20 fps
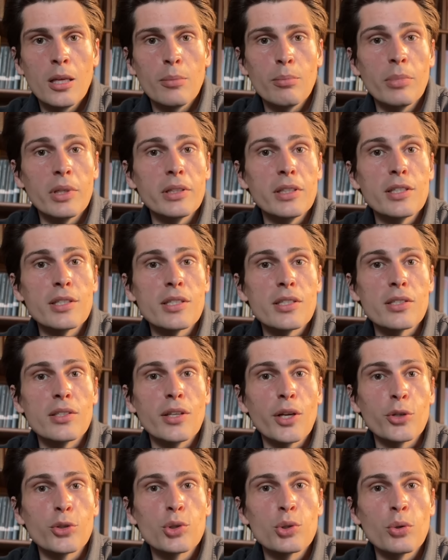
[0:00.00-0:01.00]
But this is
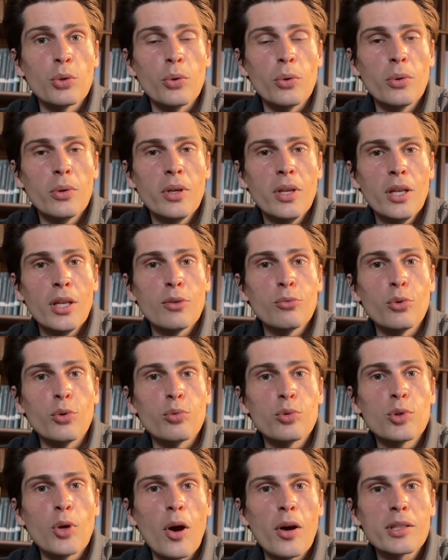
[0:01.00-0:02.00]
not true.
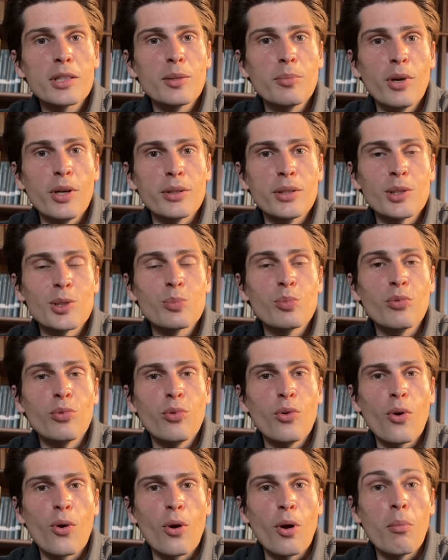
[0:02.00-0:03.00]
We've talked about this
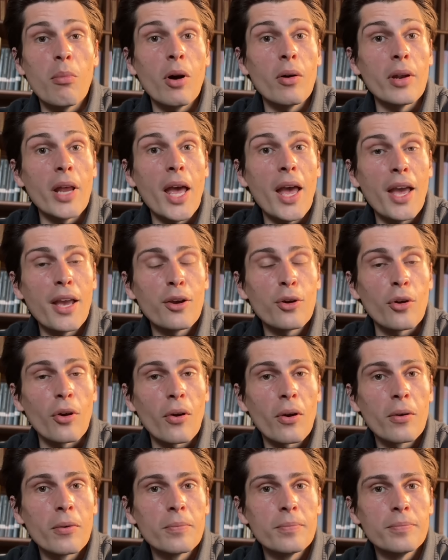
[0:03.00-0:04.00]
before, about anger.